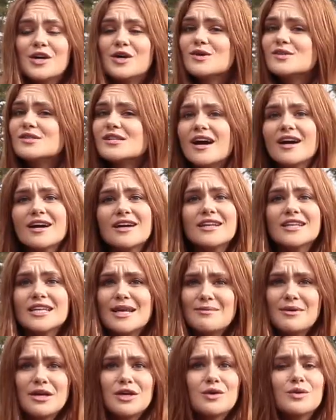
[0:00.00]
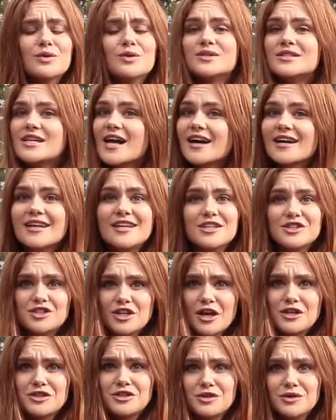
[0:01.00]
who's not going to limit you, who's not going to
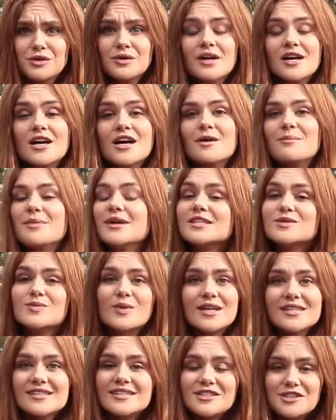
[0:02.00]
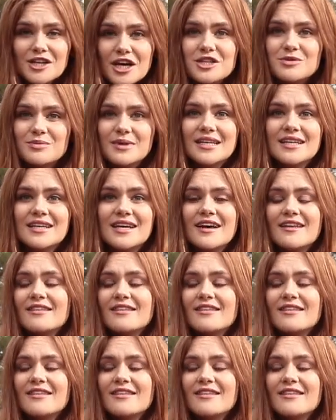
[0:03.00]
judge you, because what is a judgment?